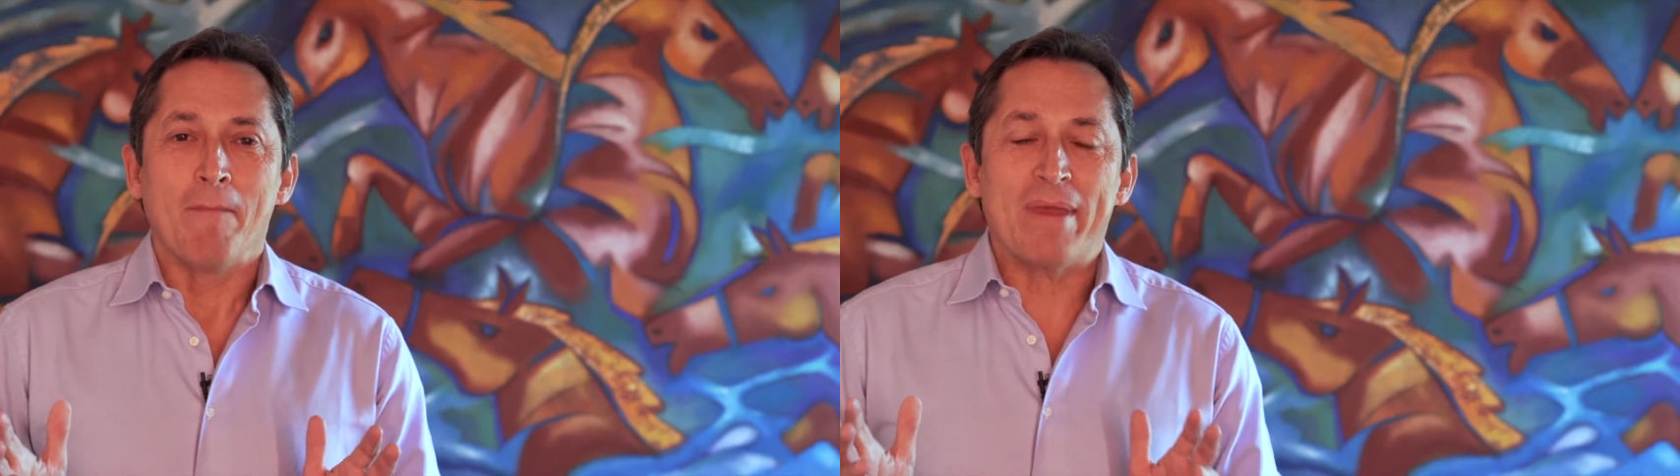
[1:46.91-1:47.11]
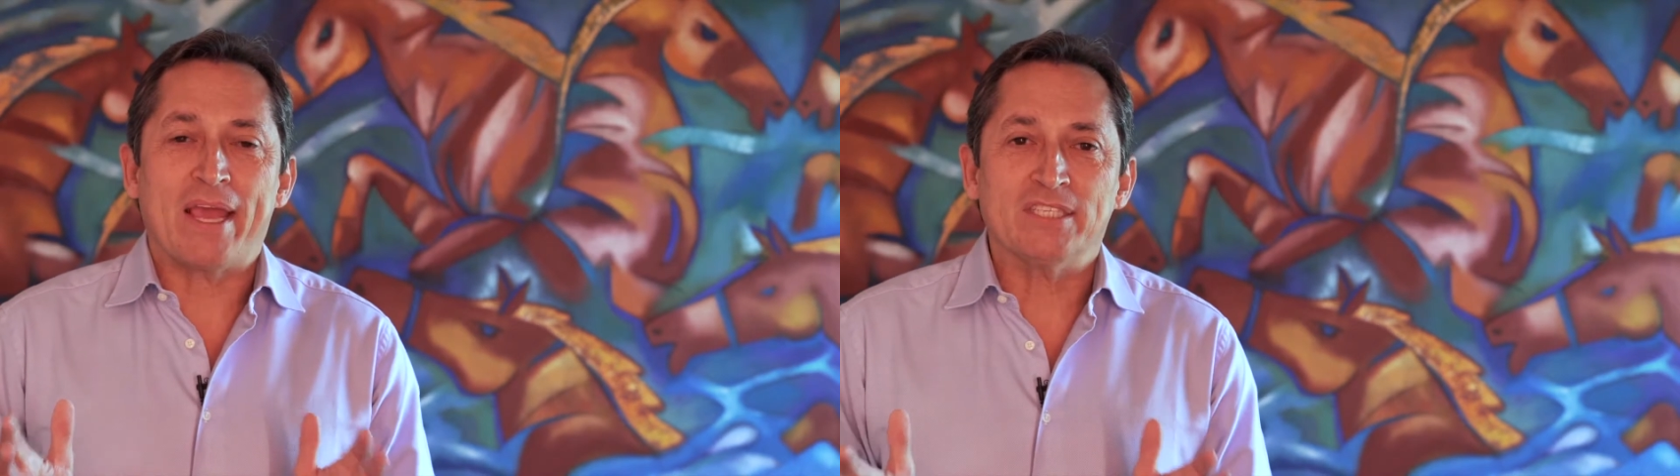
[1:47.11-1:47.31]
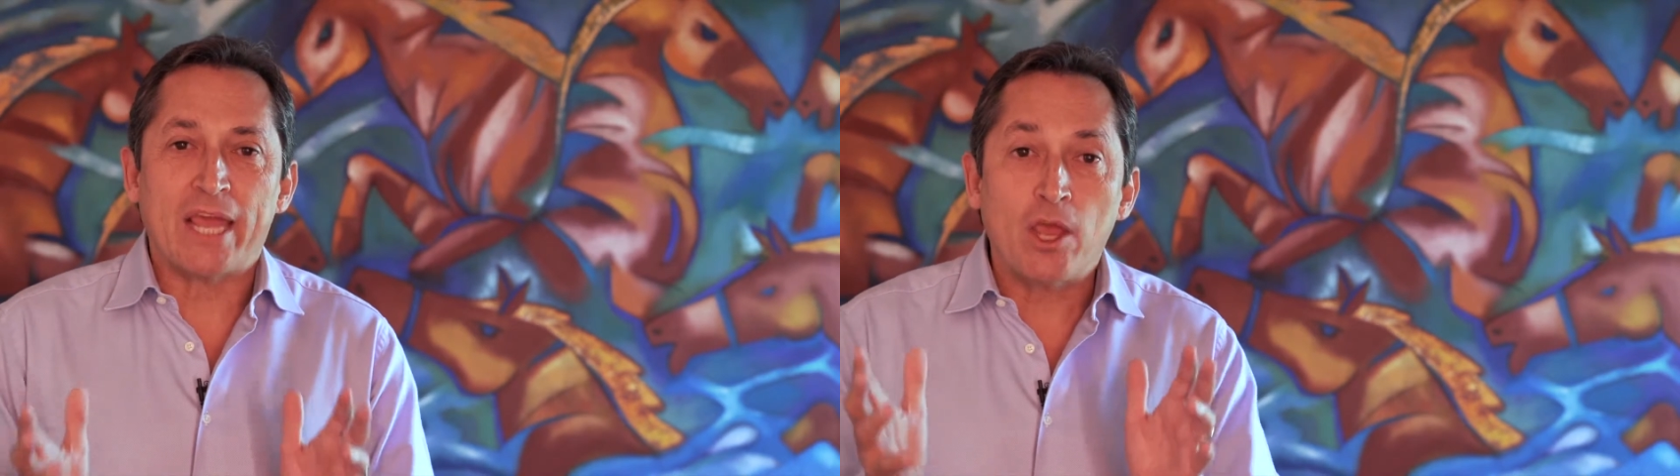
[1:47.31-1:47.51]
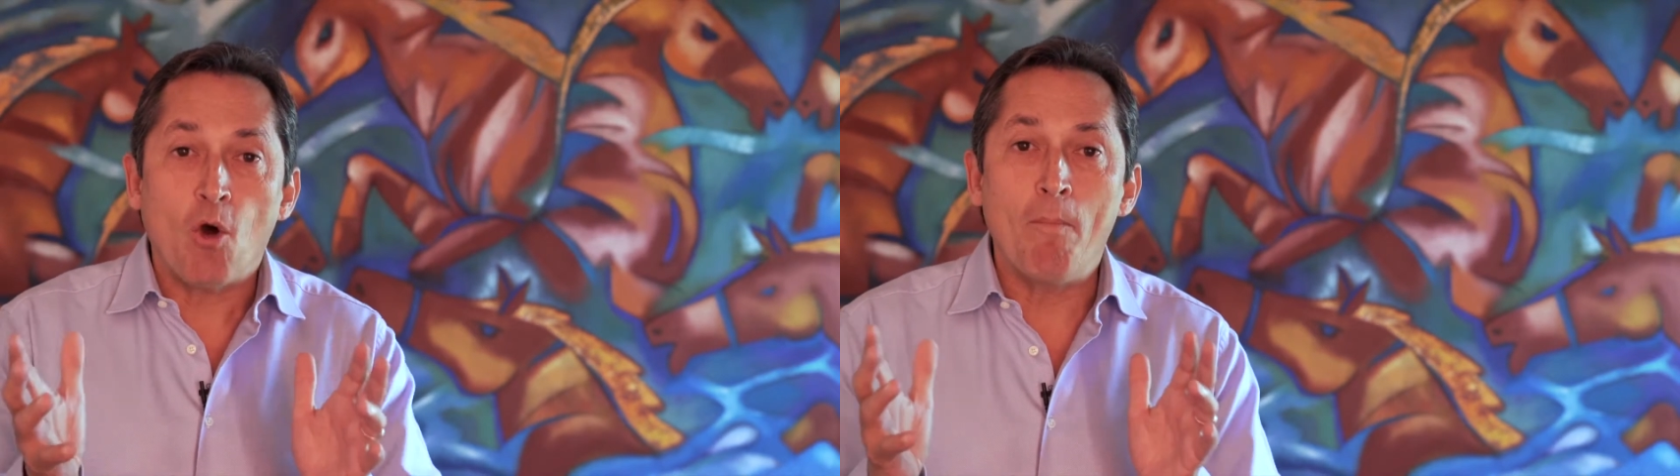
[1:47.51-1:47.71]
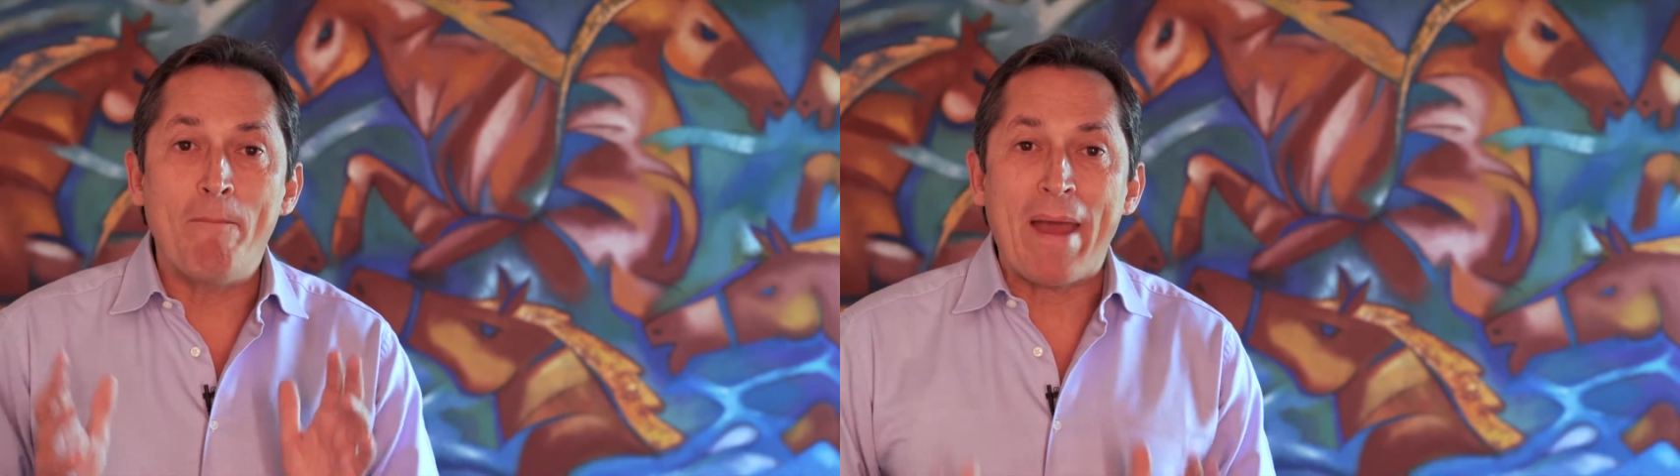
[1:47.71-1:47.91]
because they
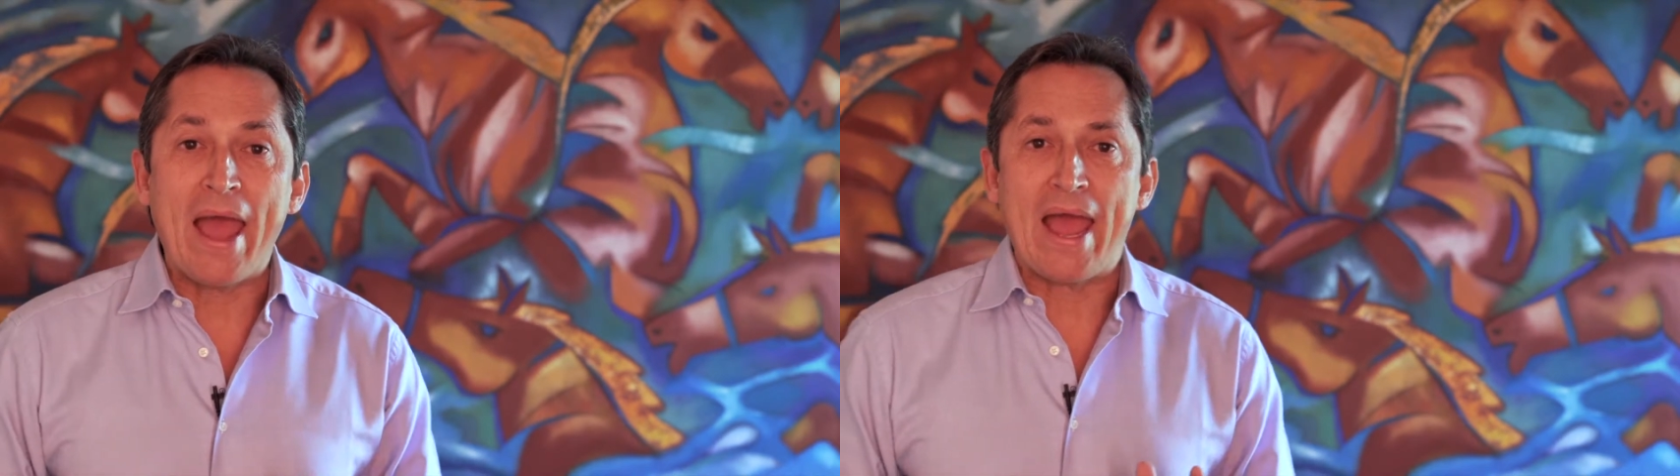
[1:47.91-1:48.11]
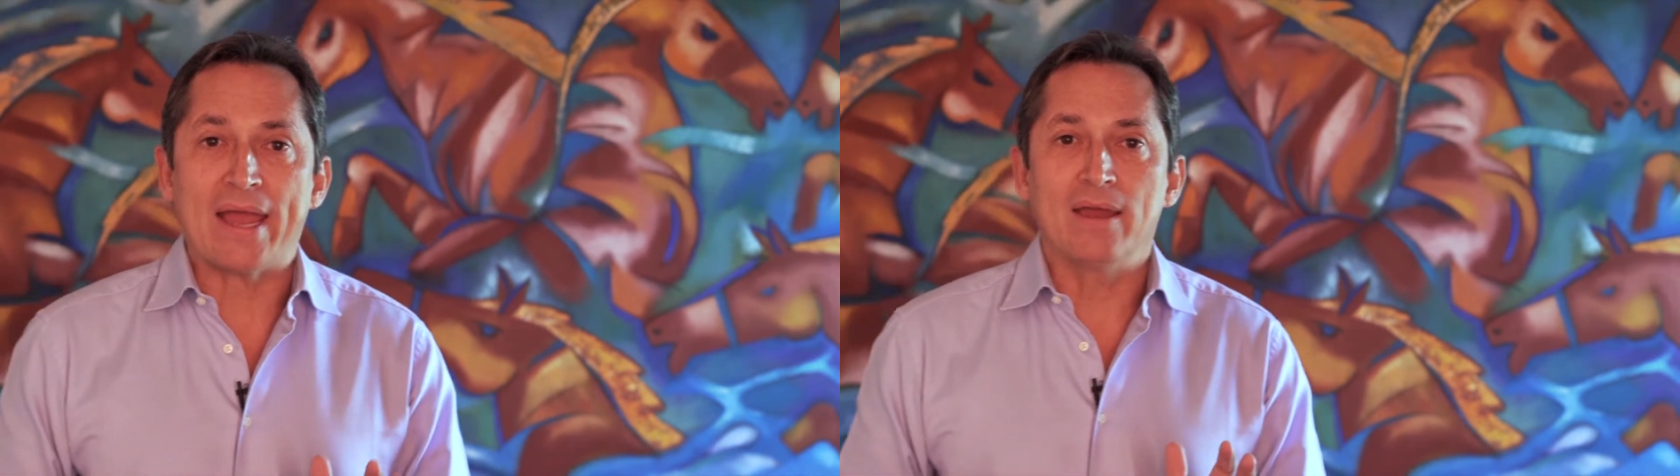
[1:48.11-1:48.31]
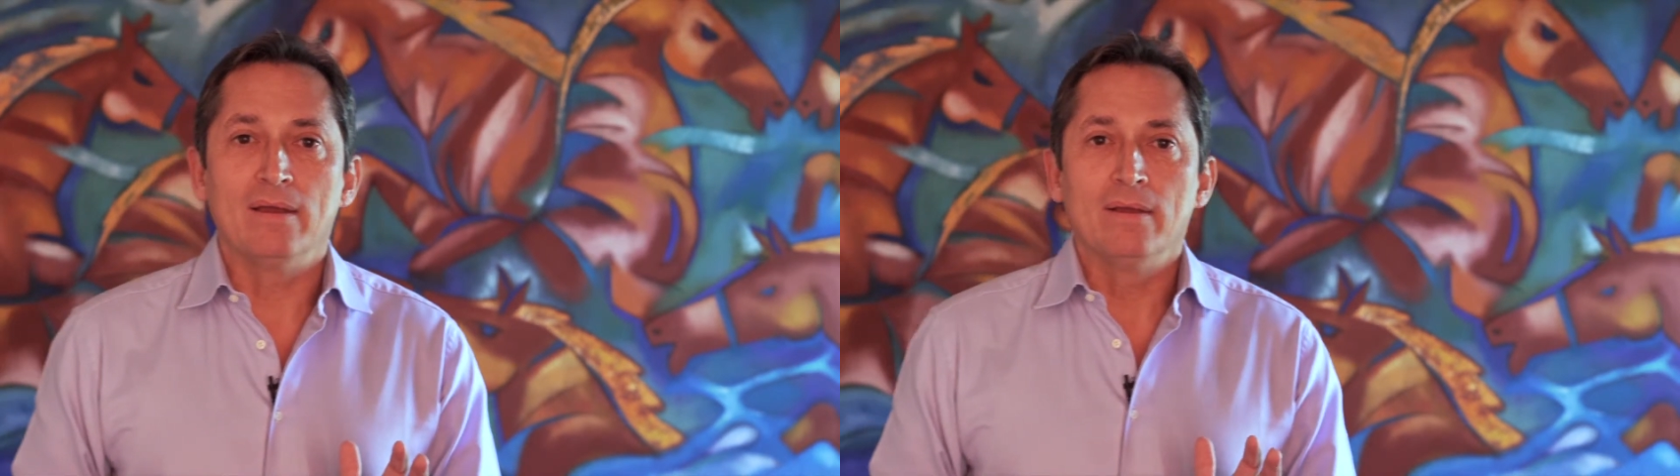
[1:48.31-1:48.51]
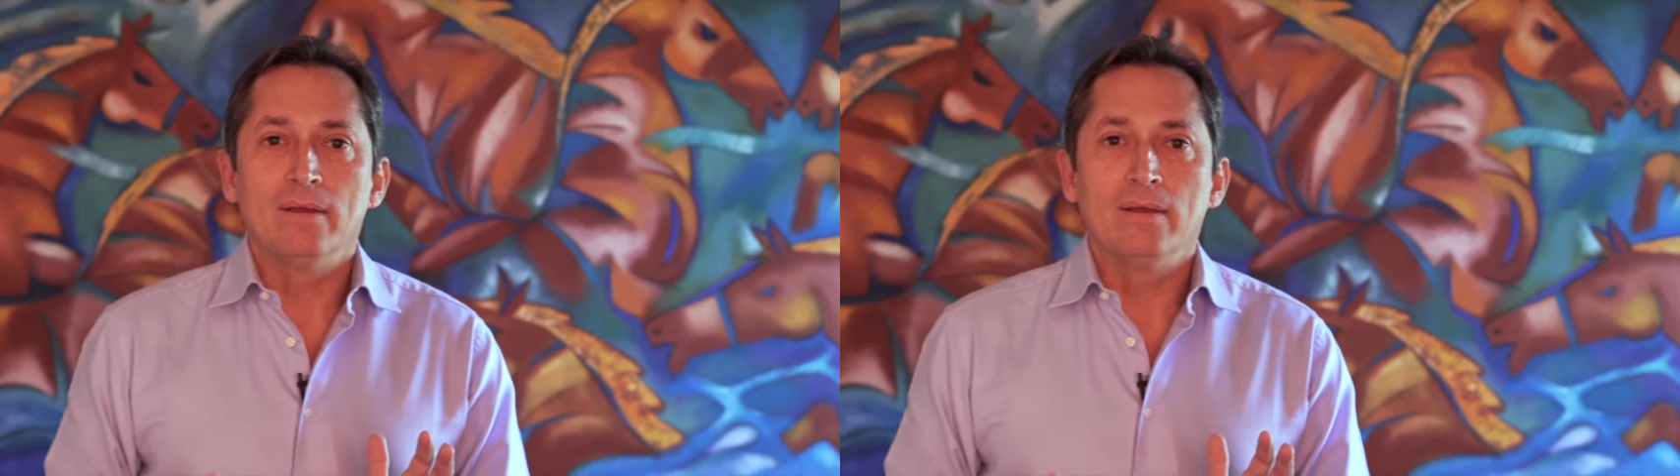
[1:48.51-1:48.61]
go back